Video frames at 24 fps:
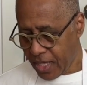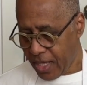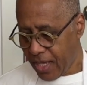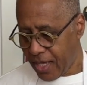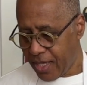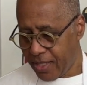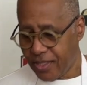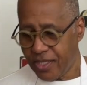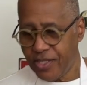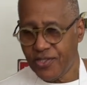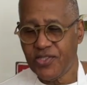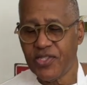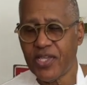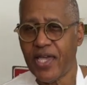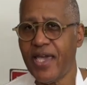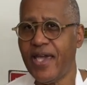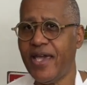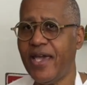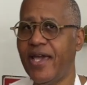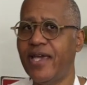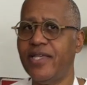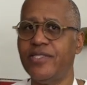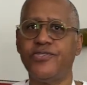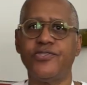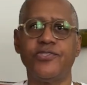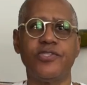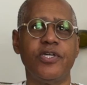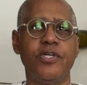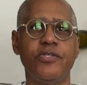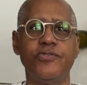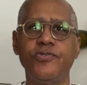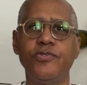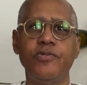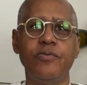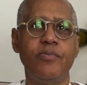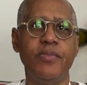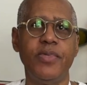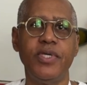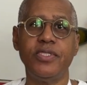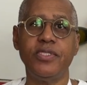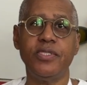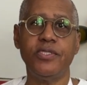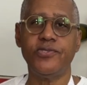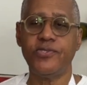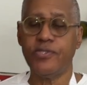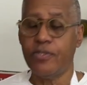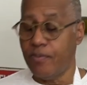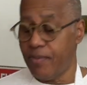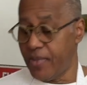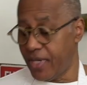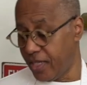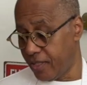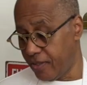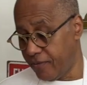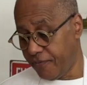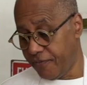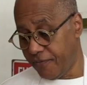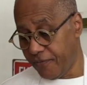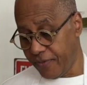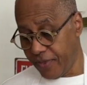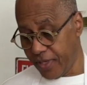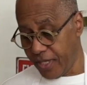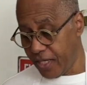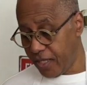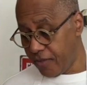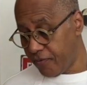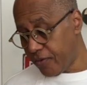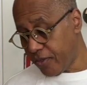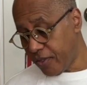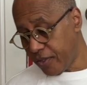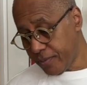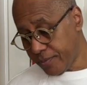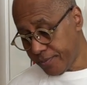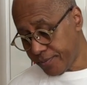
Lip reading: And this adds a tremendous amount of flavor,